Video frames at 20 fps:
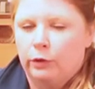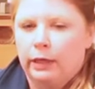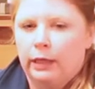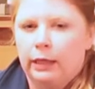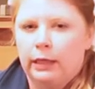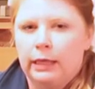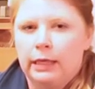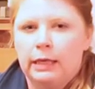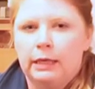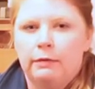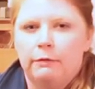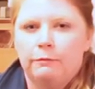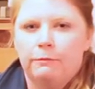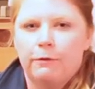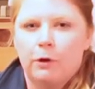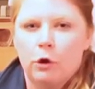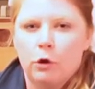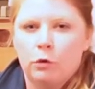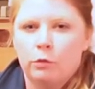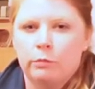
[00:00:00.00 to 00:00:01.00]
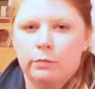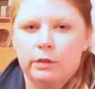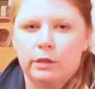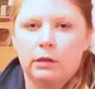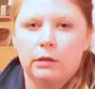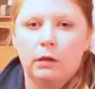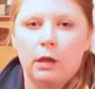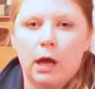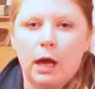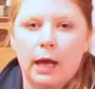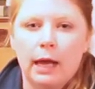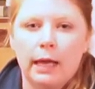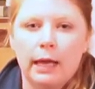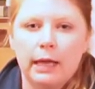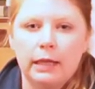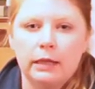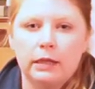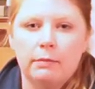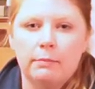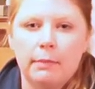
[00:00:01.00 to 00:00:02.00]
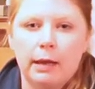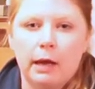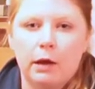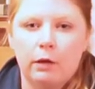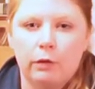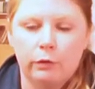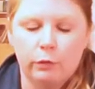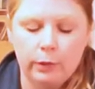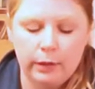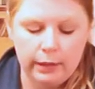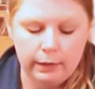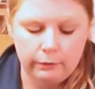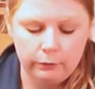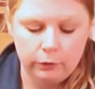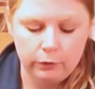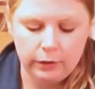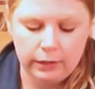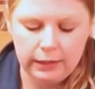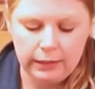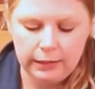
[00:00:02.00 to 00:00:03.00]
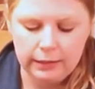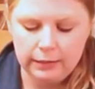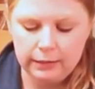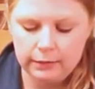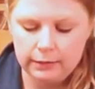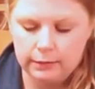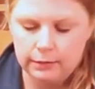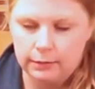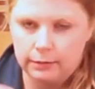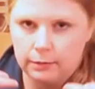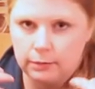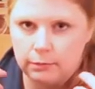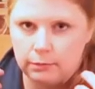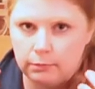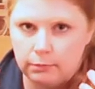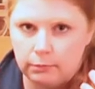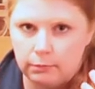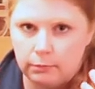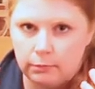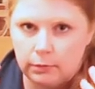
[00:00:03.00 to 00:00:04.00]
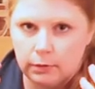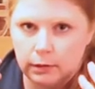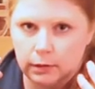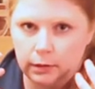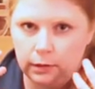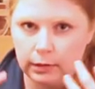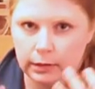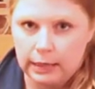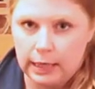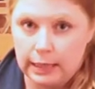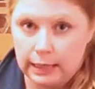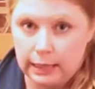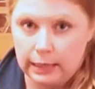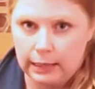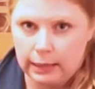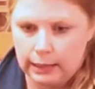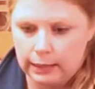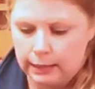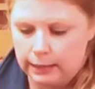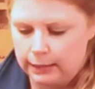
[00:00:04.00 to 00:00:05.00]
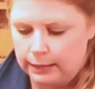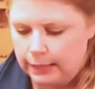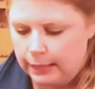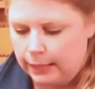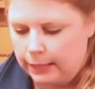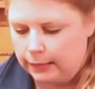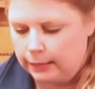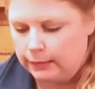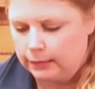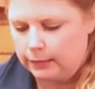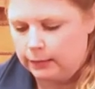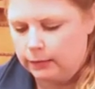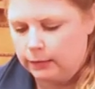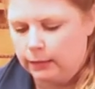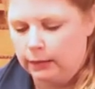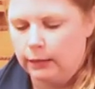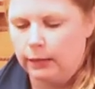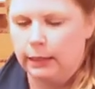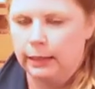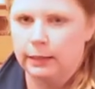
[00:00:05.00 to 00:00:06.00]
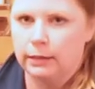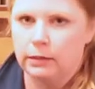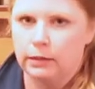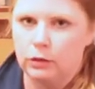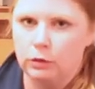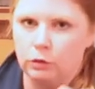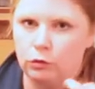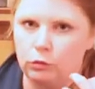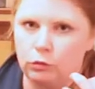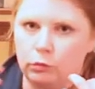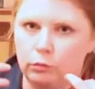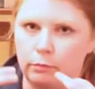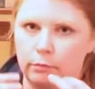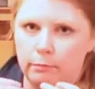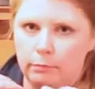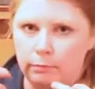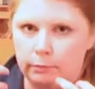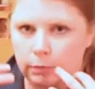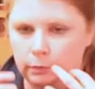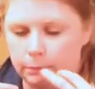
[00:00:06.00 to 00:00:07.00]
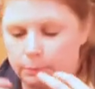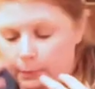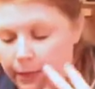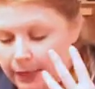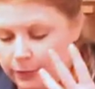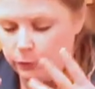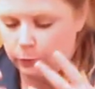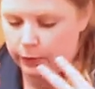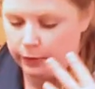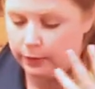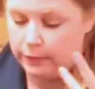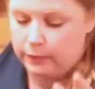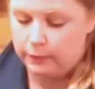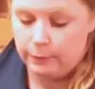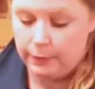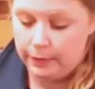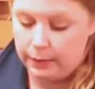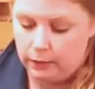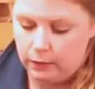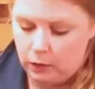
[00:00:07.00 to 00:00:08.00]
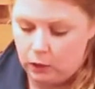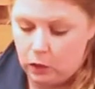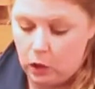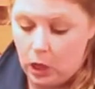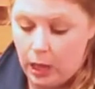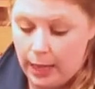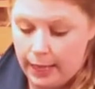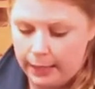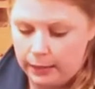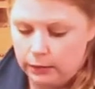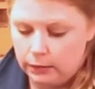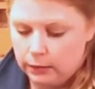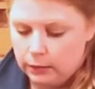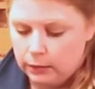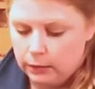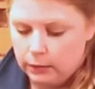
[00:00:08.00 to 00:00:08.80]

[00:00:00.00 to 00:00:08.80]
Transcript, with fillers: really foams a lot at the mouth whenever he's taking the contact. He likes to mess with his bit a lot